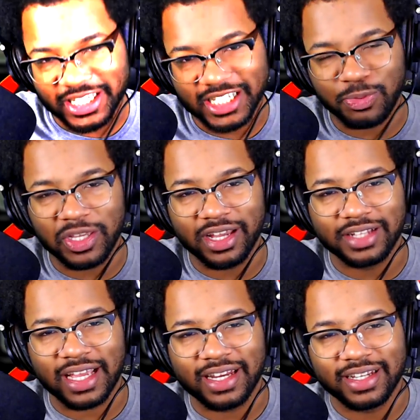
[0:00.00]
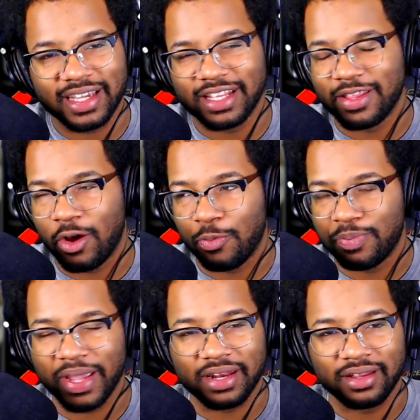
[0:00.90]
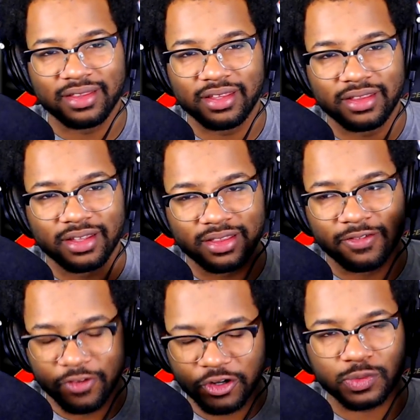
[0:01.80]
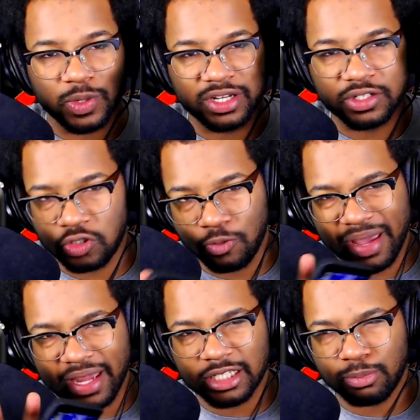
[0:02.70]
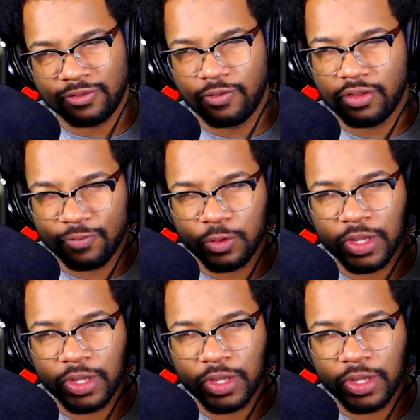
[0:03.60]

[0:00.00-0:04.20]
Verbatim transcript: just because I didn't get in the open beta, the first one. There's 2 betas before the full